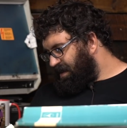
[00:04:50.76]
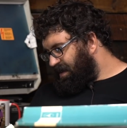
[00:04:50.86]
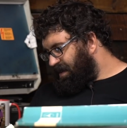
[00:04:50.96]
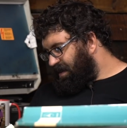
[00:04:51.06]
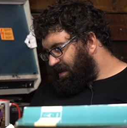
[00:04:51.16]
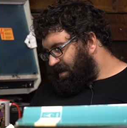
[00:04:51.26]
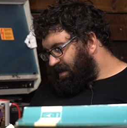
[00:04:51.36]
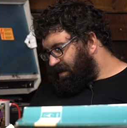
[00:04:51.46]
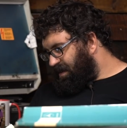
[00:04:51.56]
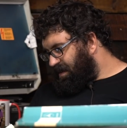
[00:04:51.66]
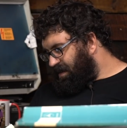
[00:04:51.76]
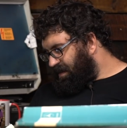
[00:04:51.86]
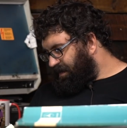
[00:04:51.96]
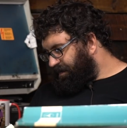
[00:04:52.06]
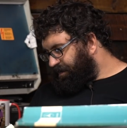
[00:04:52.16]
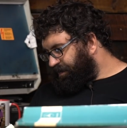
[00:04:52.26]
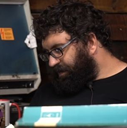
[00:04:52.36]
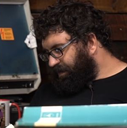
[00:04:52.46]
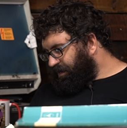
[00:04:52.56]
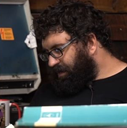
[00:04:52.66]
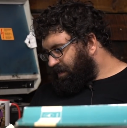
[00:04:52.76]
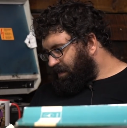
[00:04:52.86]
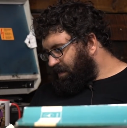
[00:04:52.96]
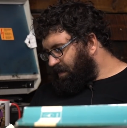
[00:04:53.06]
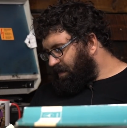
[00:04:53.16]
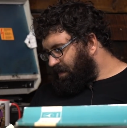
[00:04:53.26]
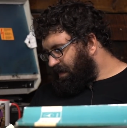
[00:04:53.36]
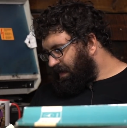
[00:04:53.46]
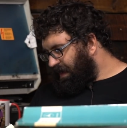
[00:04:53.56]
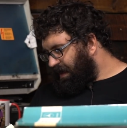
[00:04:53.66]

Nothing is said.